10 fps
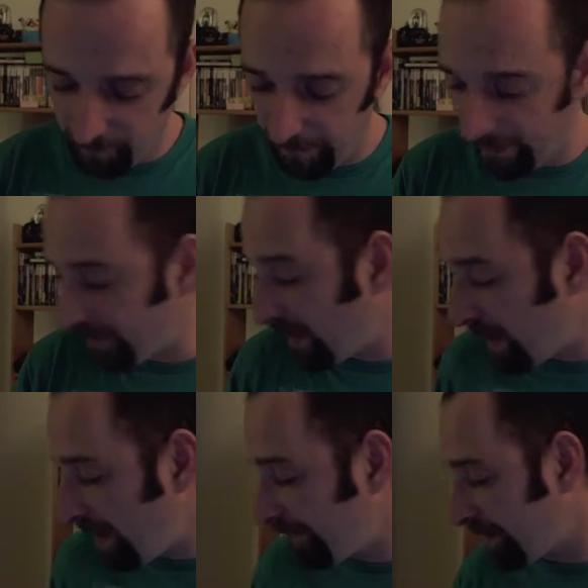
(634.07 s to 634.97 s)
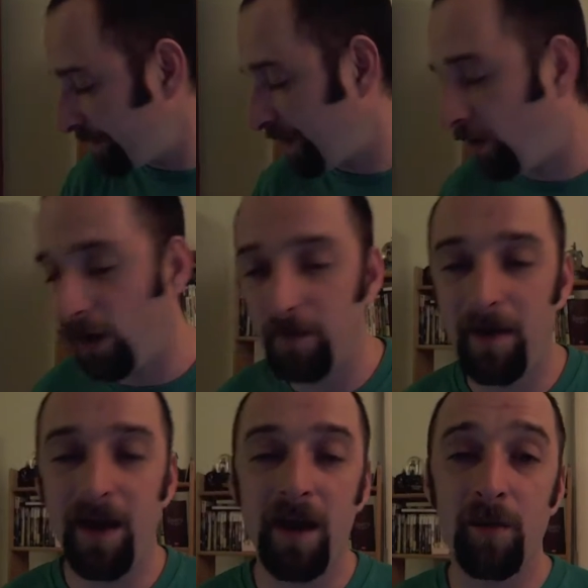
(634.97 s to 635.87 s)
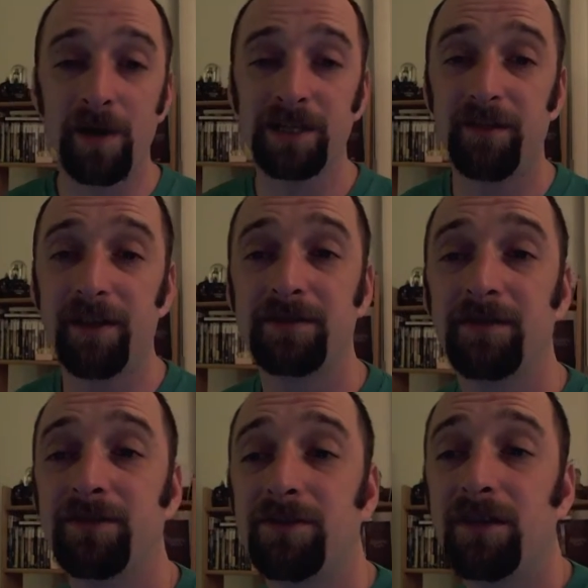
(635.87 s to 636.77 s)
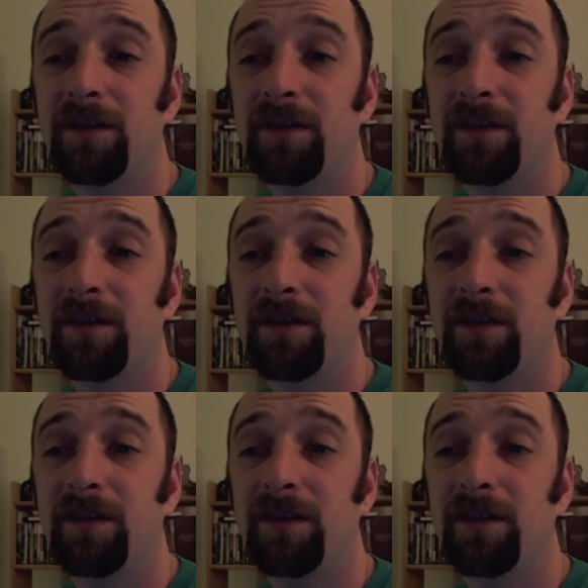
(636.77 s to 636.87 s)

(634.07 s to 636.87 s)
But I have them on all of my iOS devices.